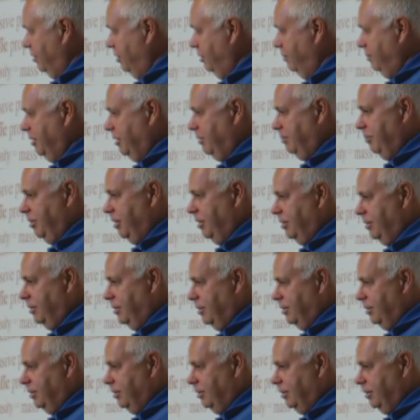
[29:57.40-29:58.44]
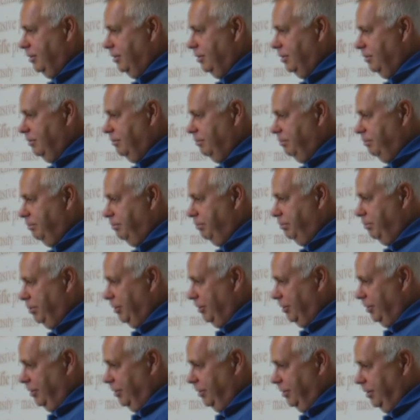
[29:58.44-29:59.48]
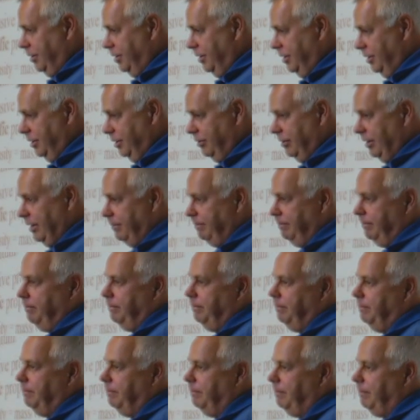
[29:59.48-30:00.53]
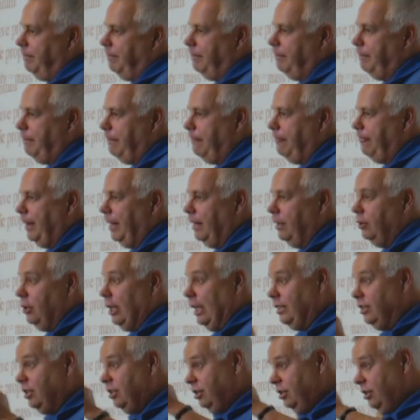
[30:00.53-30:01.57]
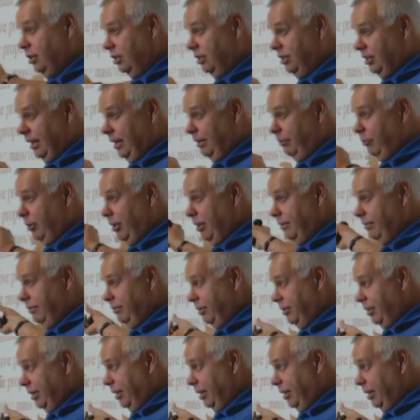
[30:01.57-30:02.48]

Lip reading: cubic meter per kilogram. That's the same way of